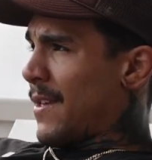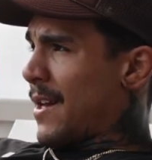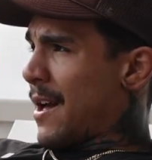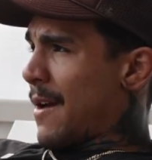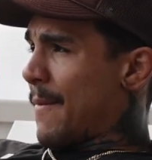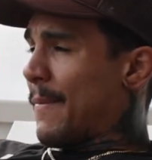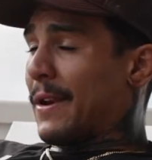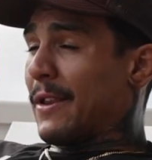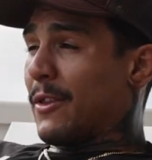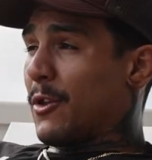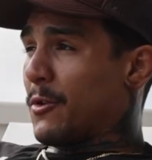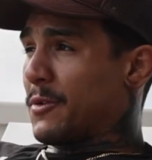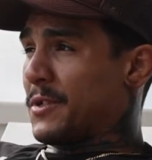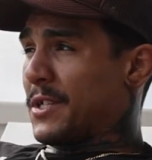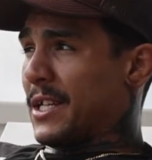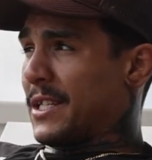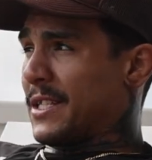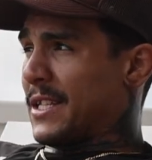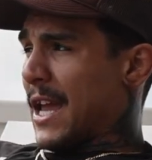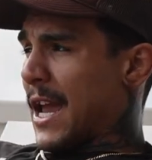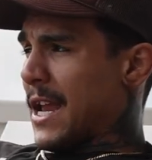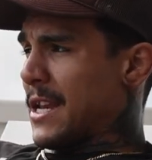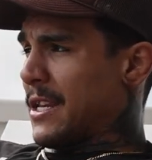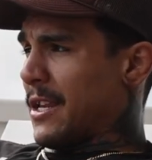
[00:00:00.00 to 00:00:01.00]
I've been in the UFC
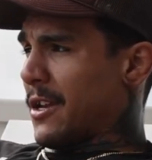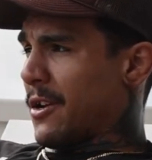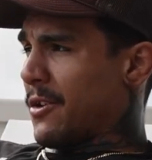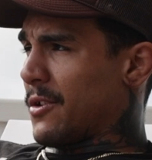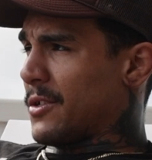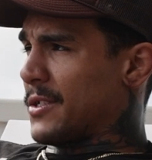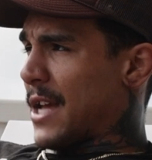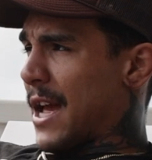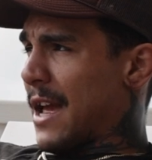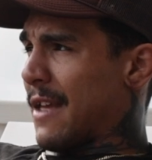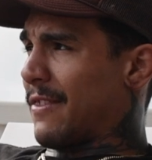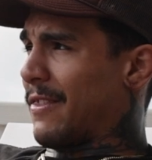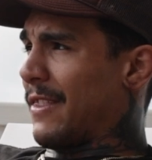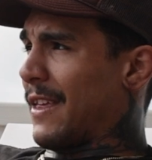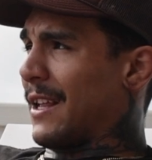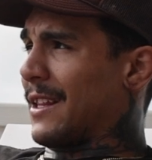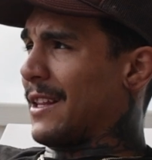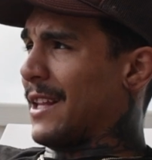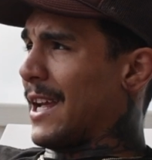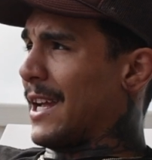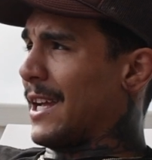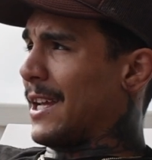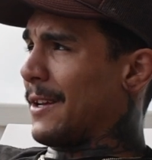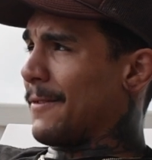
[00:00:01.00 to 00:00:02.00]
10 years. I
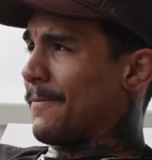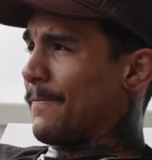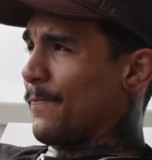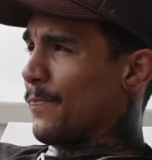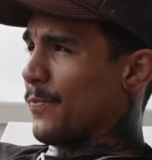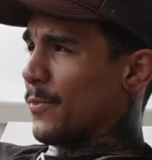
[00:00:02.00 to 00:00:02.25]
think like